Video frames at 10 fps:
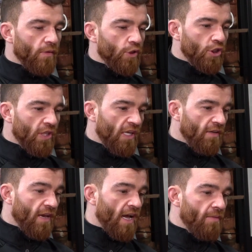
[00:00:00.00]

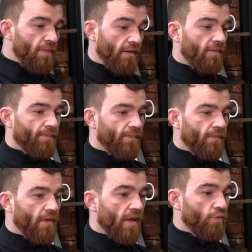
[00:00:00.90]
Steve rang me.
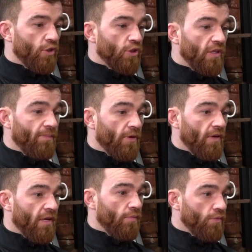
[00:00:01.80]
I was asleep on the
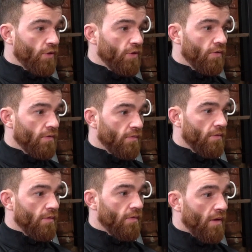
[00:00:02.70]
couch
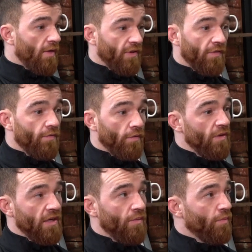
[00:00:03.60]
after a full
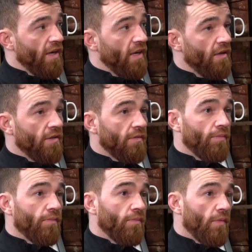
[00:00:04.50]
week of work,
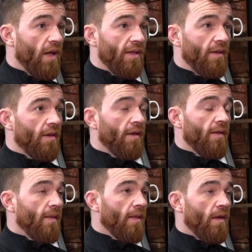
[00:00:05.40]
and
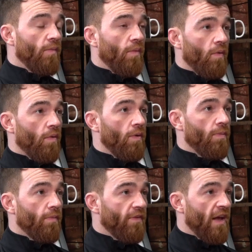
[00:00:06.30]
I woke
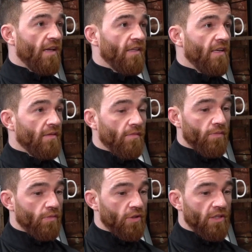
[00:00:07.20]
up Friday and
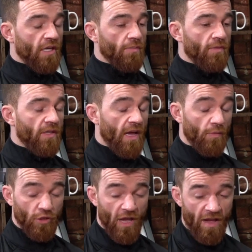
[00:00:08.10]
Steve rang me. I
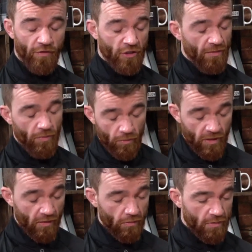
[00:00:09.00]
was half asleep and I was
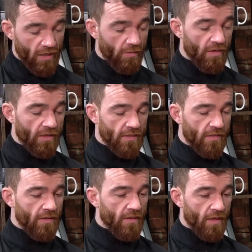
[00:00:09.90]
like, what's happening, lad?
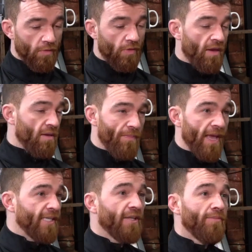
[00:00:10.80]
I was in the
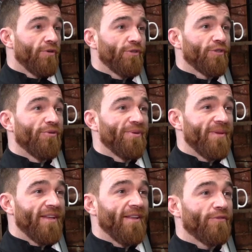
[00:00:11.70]
best of mood, you know what I
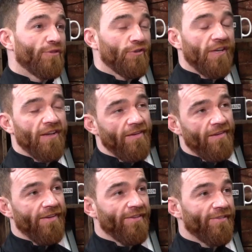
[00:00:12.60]
mean? I was just like,
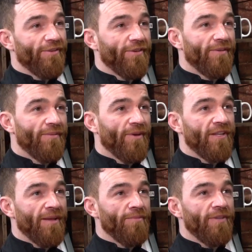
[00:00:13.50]
fucking one
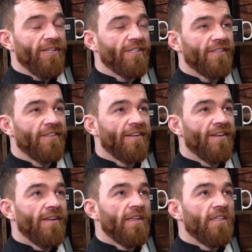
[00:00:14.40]
of them weeks. And
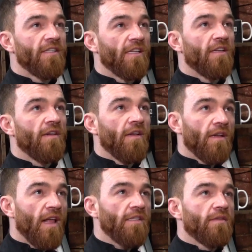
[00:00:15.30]
he said,
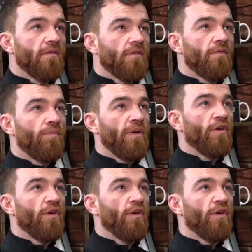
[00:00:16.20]
lad, we're being